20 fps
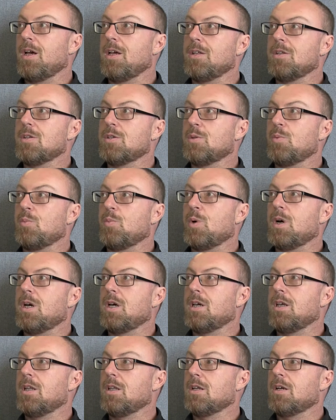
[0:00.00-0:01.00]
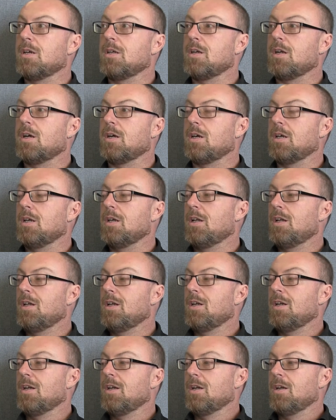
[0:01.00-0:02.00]
that in some way, that like,
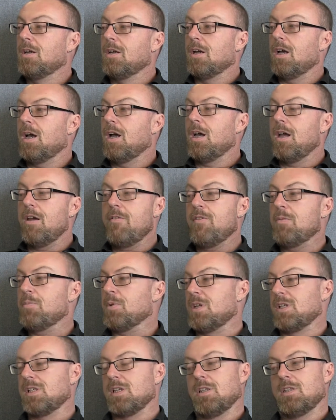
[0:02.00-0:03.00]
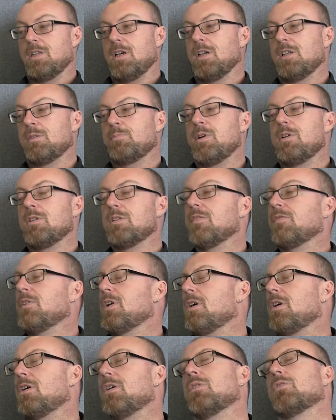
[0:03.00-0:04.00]
everybody's had that experience of
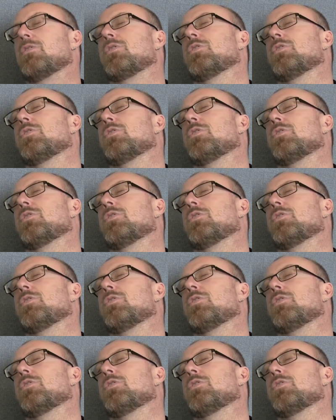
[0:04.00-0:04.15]
like, oh